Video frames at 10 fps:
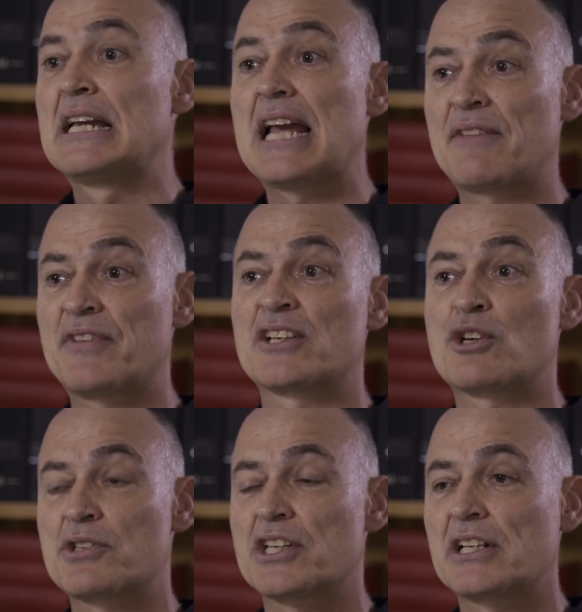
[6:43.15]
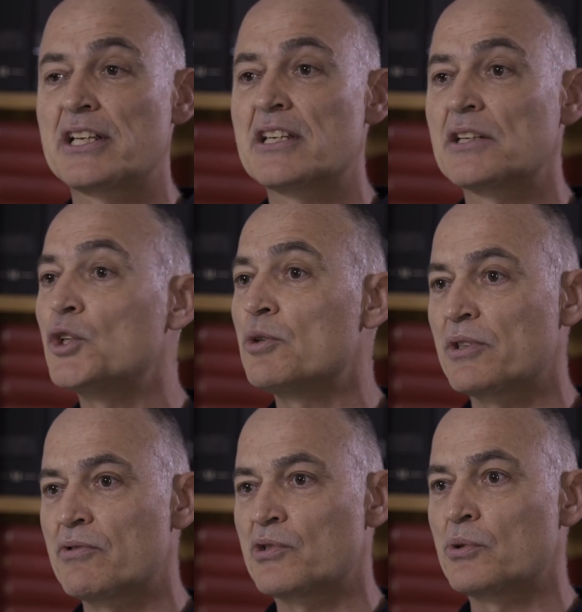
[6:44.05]
and then critically the human
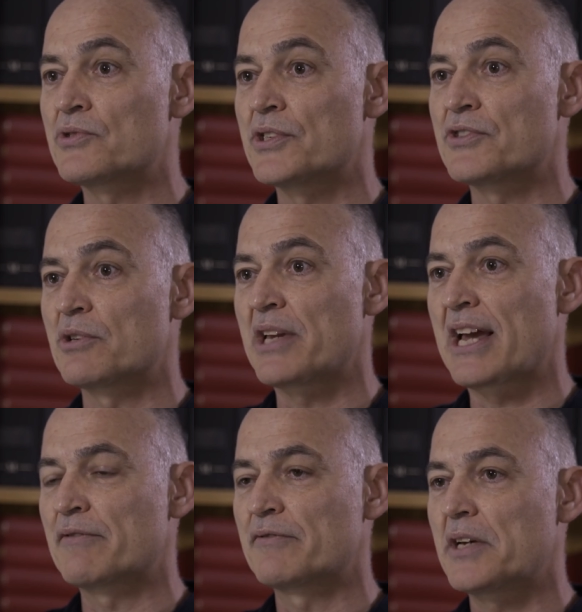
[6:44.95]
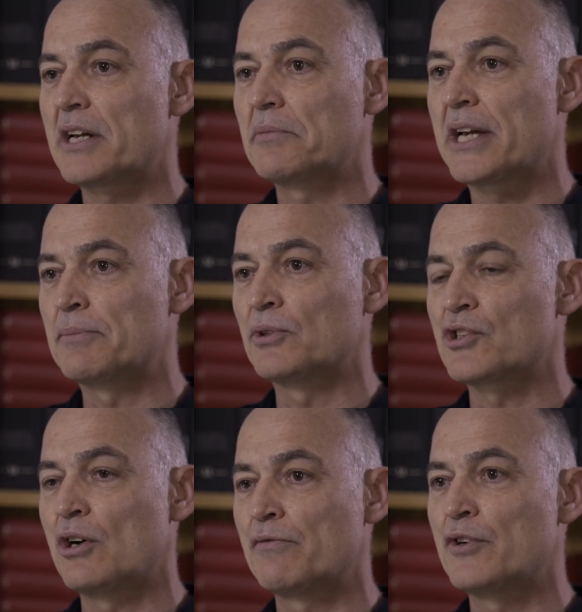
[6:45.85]
resources that we have able to
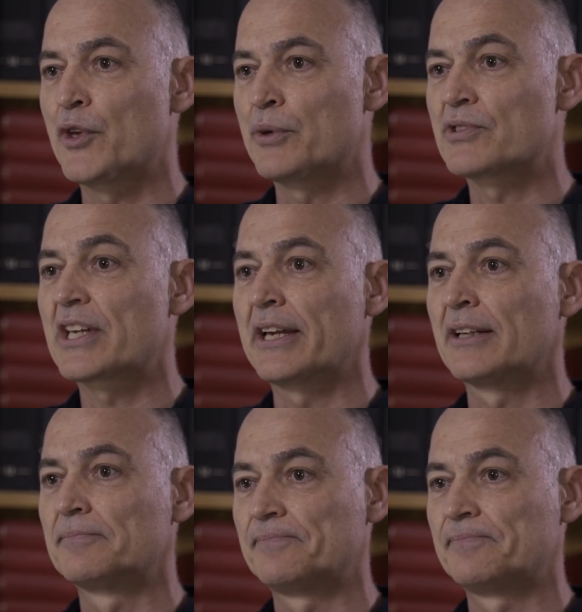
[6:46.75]
offer those care.